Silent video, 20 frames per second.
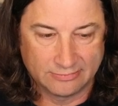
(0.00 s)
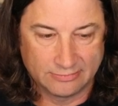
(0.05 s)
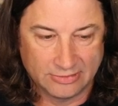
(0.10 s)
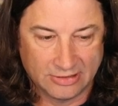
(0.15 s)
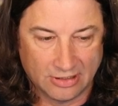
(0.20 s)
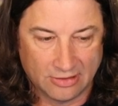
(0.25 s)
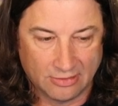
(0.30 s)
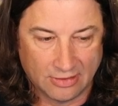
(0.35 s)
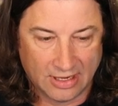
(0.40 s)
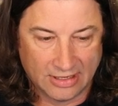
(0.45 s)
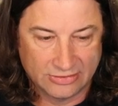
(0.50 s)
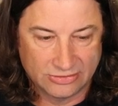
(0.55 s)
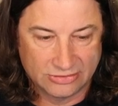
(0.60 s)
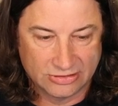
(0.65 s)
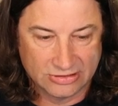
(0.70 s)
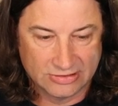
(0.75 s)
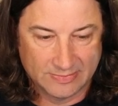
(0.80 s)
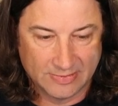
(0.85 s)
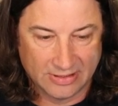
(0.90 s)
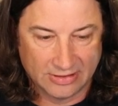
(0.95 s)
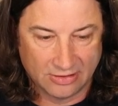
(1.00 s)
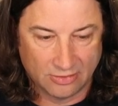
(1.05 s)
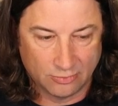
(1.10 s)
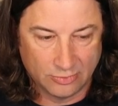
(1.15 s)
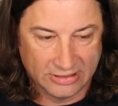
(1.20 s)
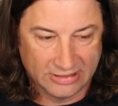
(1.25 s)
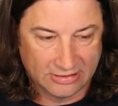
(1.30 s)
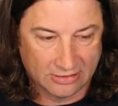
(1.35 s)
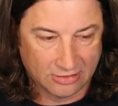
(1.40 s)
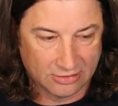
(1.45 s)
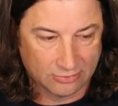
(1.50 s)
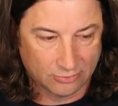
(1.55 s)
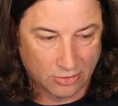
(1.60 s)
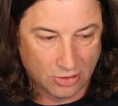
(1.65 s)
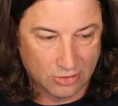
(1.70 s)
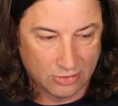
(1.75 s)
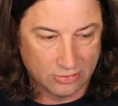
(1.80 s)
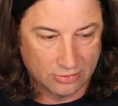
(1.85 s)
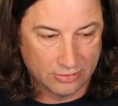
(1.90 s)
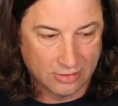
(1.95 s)
I just spent a week on the
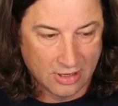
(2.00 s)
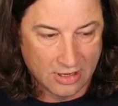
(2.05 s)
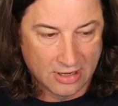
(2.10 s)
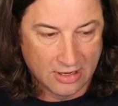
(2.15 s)
road